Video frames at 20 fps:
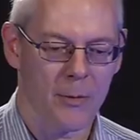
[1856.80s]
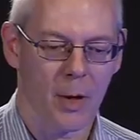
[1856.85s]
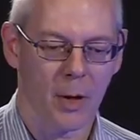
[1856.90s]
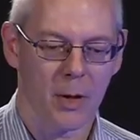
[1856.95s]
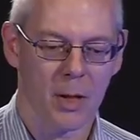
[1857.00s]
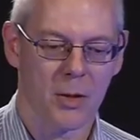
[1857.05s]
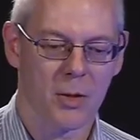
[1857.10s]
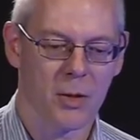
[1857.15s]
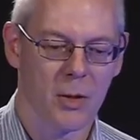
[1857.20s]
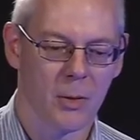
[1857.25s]

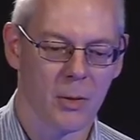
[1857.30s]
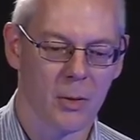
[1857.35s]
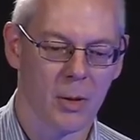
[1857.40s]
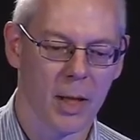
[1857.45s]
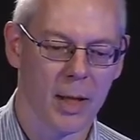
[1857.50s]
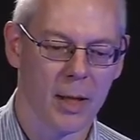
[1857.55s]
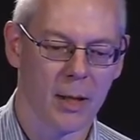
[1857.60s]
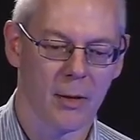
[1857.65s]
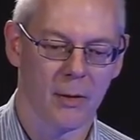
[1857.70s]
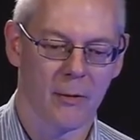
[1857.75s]
got is
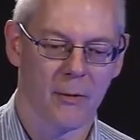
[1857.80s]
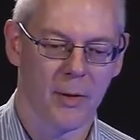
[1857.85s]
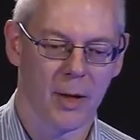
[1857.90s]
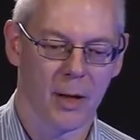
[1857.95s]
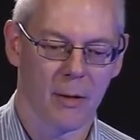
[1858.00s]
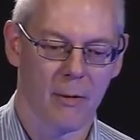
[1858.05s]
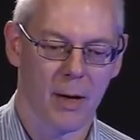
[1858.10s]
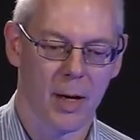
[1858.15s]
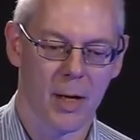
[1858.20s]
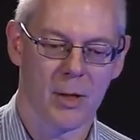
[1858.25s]
tooling,
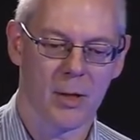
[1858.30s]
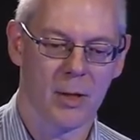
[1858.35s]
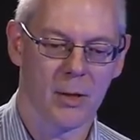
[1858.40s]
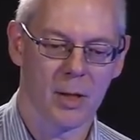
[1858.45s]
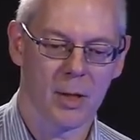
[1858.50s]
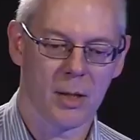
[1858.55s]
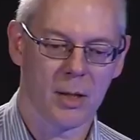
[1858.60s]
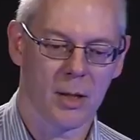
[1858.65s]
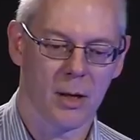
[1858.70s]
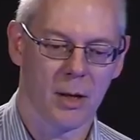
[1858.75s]
configuration,
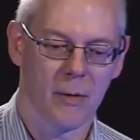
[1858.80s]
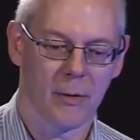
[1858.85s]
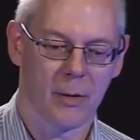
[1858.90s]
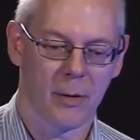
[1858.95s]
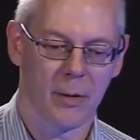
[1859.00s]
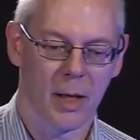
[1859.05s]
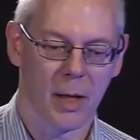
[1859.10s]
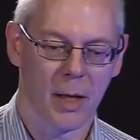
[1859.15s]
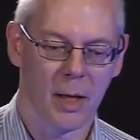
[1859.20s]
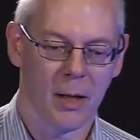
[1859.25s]

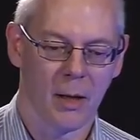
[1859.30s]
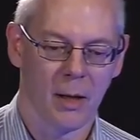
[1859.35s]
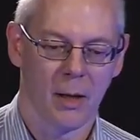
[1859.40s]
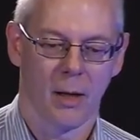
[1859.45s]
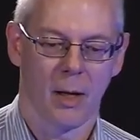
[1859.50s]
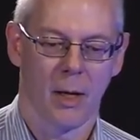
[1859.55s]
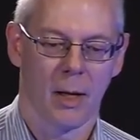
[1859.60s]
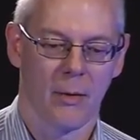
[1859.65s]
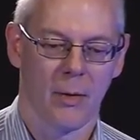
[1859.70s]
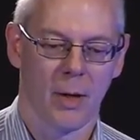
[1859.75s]
discovery,
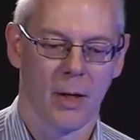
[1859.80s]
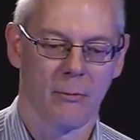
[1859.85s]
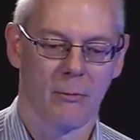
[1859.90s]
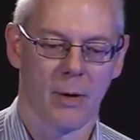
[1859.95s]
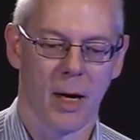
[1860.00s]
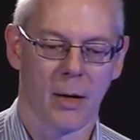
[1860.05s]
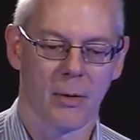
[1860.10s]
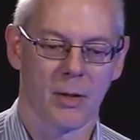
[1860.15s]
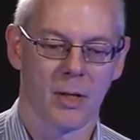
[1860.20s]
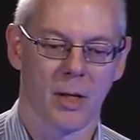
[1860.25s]
and then
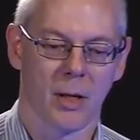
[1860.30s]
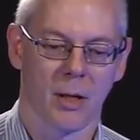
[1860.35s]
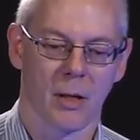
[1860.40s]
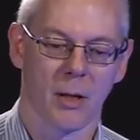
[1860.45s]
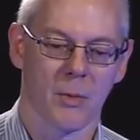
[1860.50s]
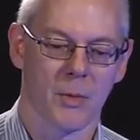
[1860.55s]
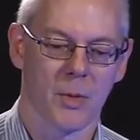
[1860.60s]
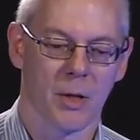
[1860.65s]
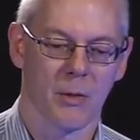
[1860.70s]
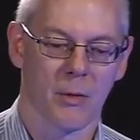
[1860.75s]
routing
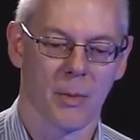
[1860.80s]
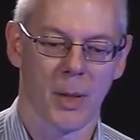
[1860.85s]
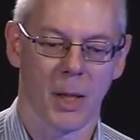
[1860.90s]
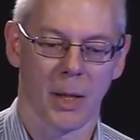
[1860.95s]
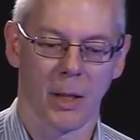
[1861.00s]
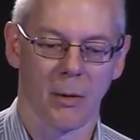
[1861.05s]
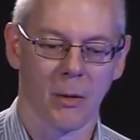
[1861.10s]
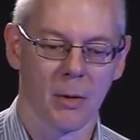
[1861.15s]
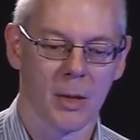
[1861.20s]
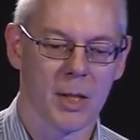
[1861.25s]
and
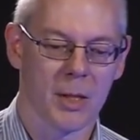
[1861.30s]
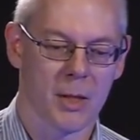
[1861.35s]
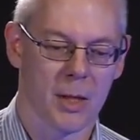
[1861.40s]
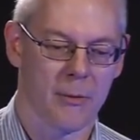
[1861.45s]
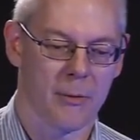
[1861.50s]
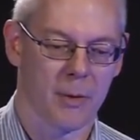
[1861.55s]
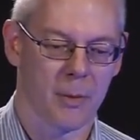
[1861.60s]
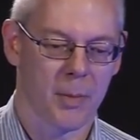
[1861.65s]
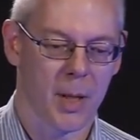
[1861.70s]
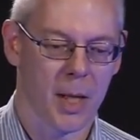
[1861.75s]
observability, all these
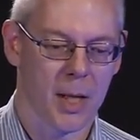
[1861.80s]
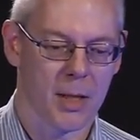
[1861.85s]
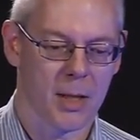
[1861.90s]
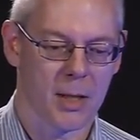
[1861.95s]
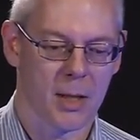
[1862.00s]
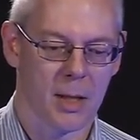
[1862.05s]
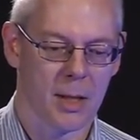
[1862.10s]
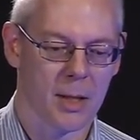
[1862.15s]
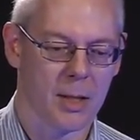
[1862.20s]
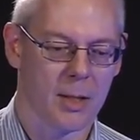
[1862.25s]
different
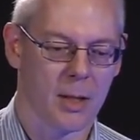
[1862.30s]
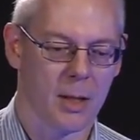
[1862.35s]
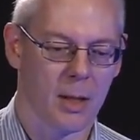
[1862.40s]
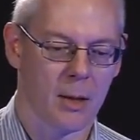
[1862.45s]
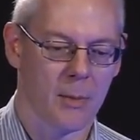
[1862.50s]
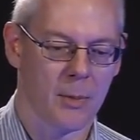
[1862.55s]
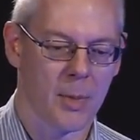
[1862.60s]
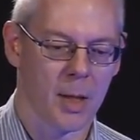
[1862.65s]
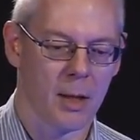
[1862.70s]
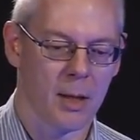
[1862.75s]
pieces.
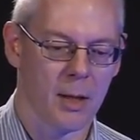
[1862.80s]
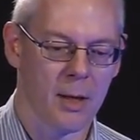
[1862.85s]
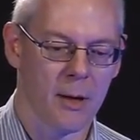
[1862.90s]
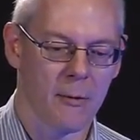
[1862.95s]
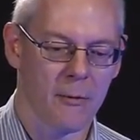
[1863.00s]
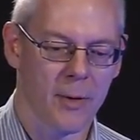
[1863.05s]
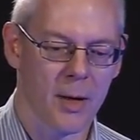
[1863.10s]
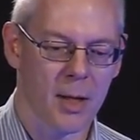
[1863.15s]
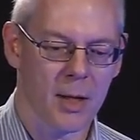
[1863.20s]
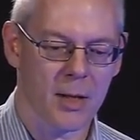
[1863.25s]
But
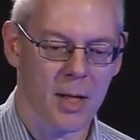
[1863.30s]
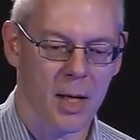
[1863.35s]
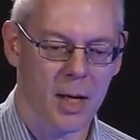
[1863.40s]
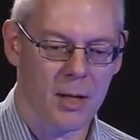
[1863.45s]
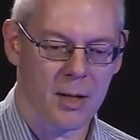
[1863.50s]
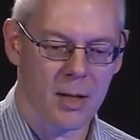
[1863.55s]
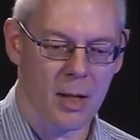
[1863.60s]
Netflix has